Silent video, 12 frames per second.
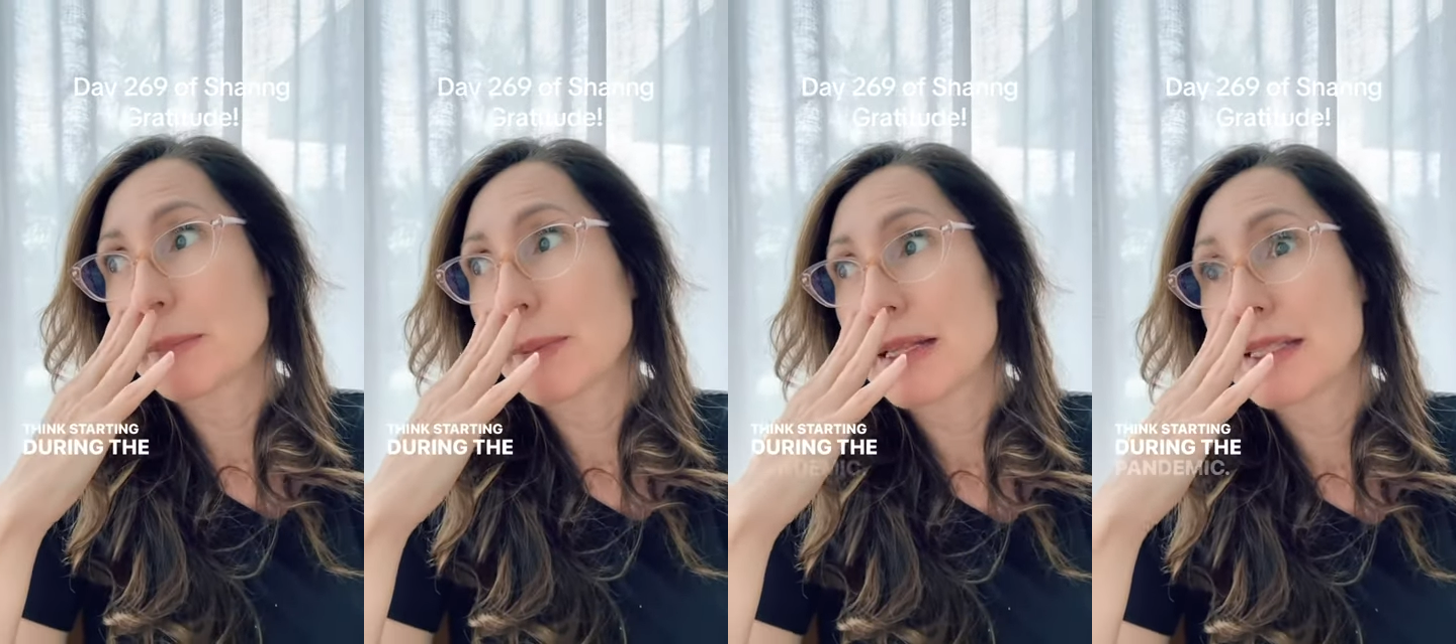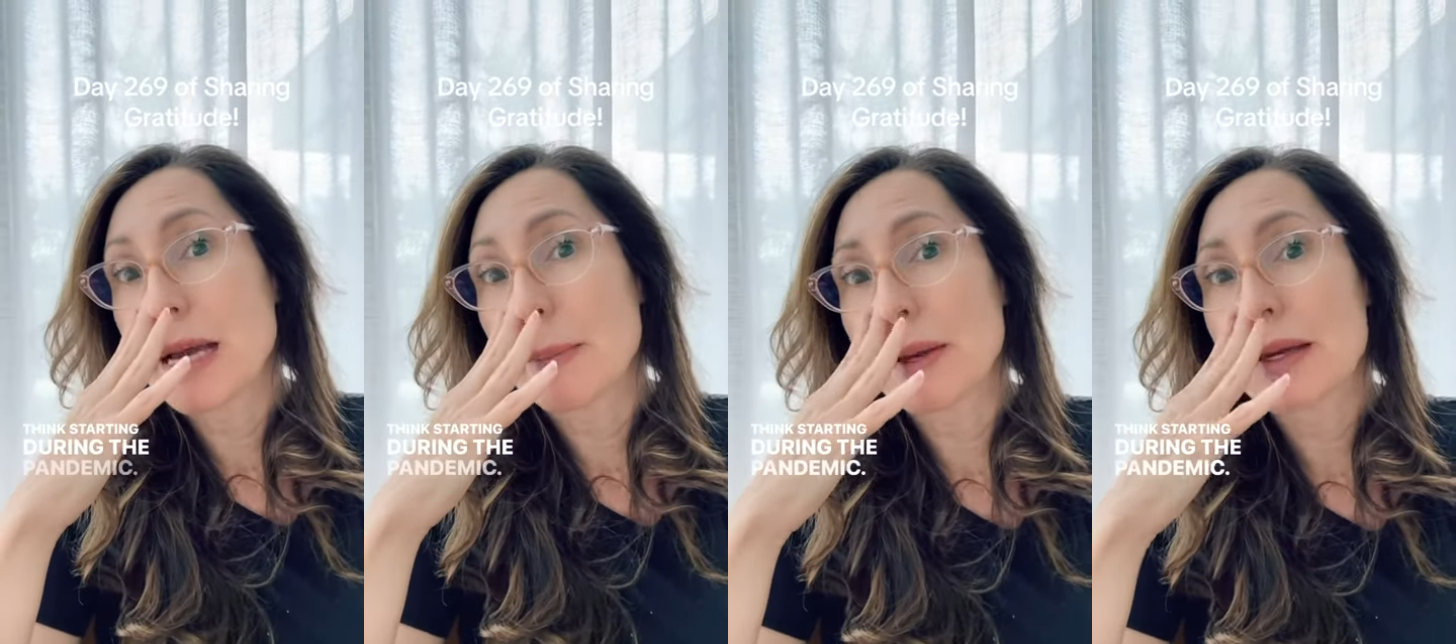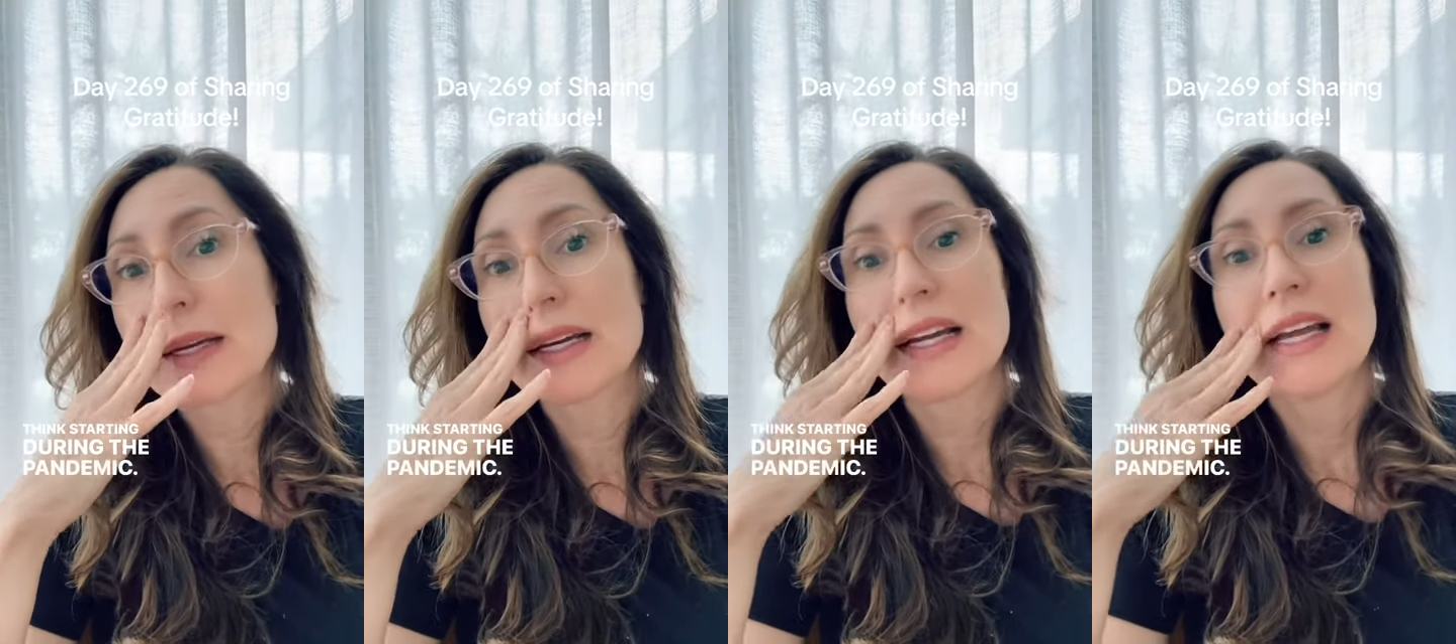
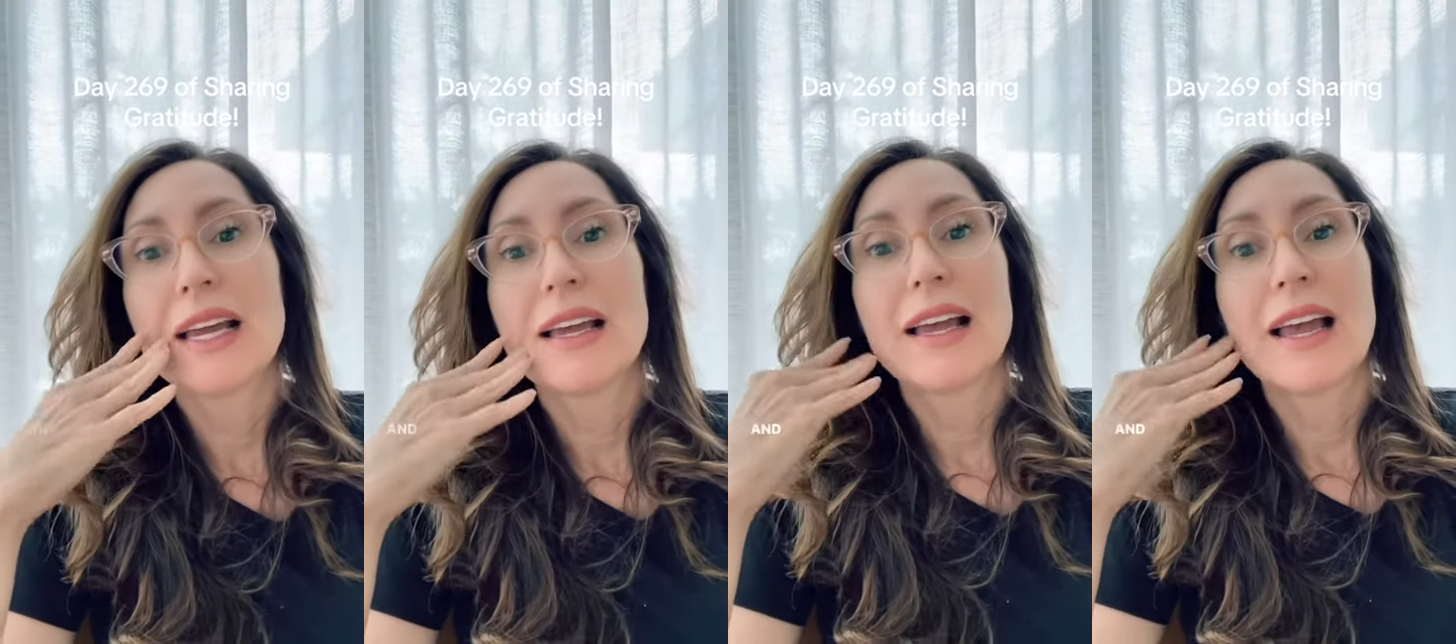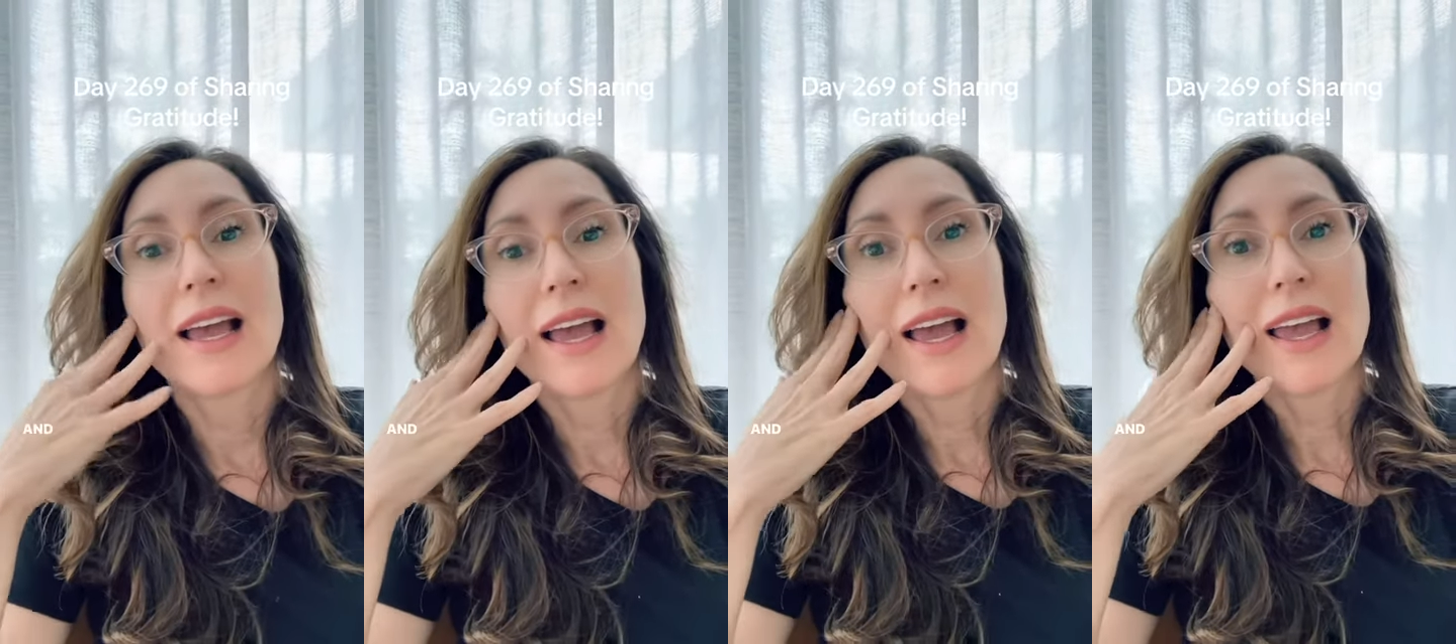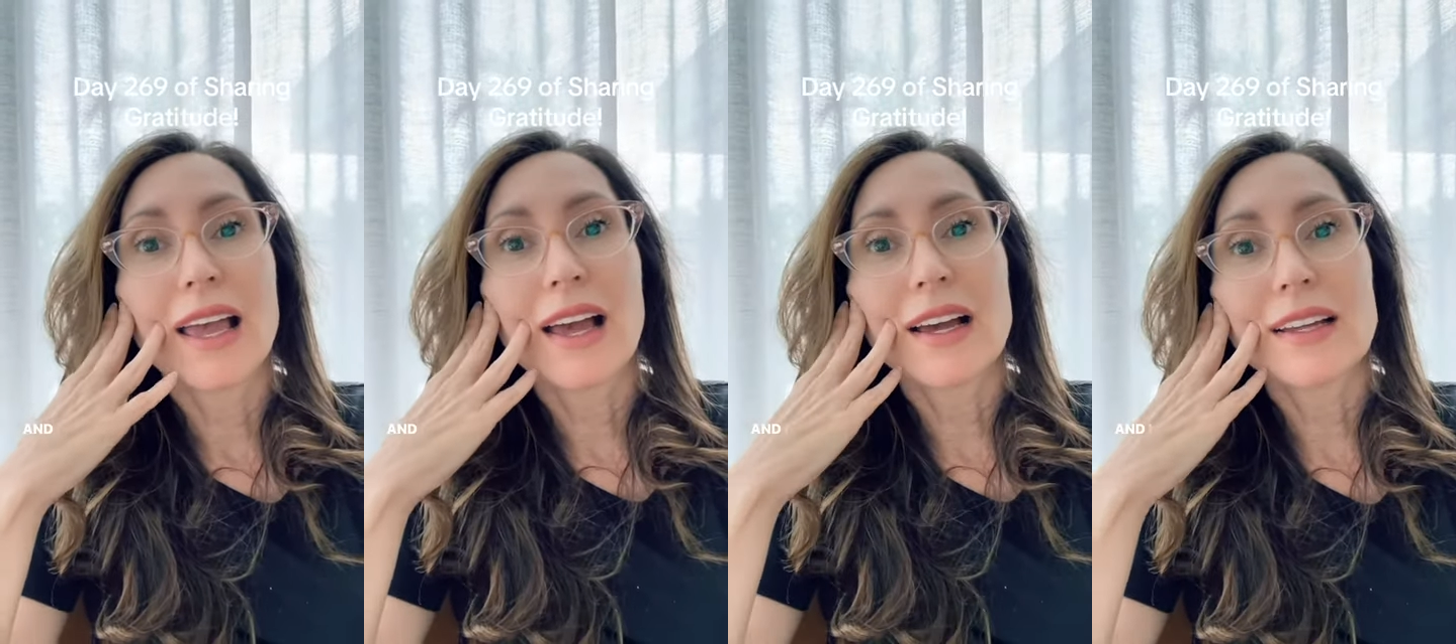pandemic.
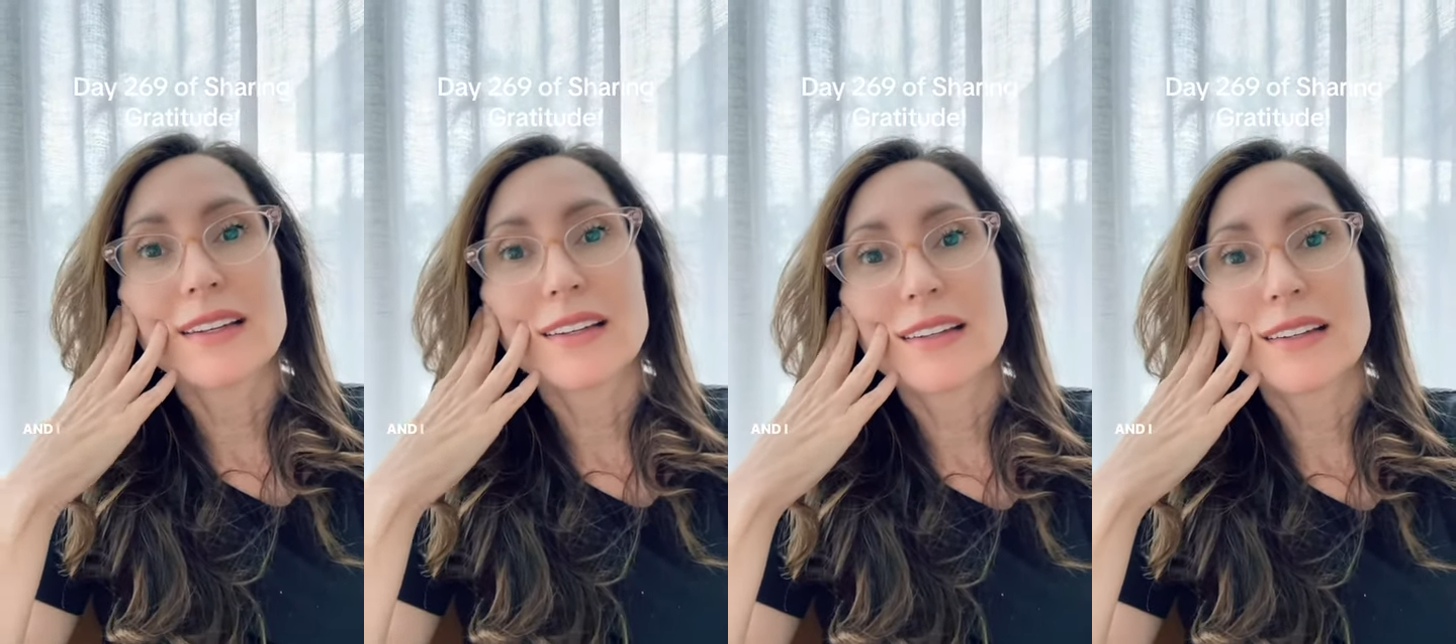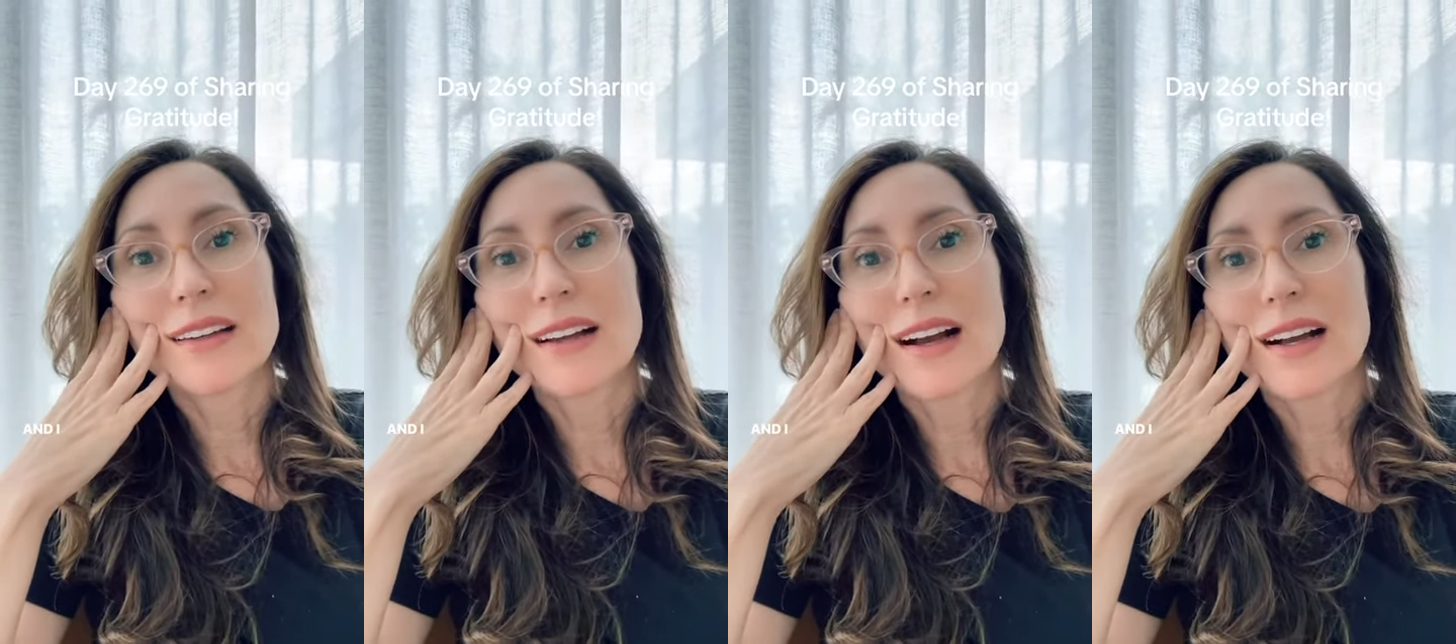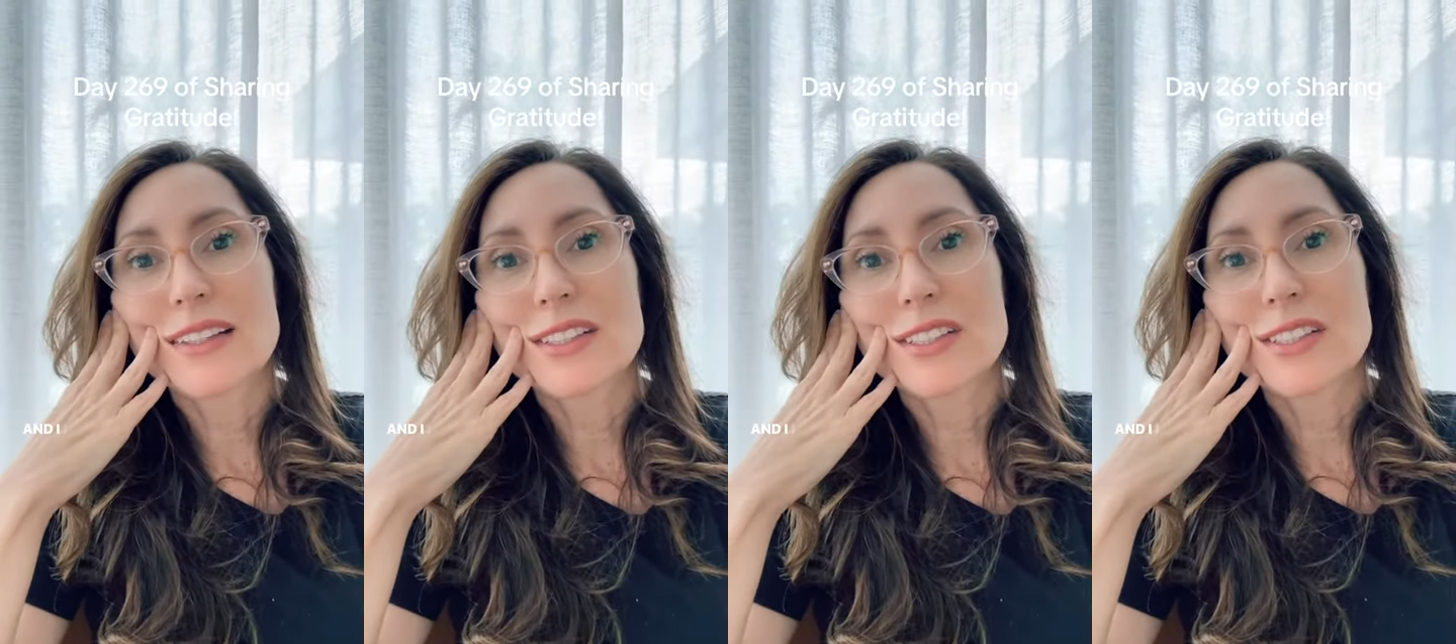And I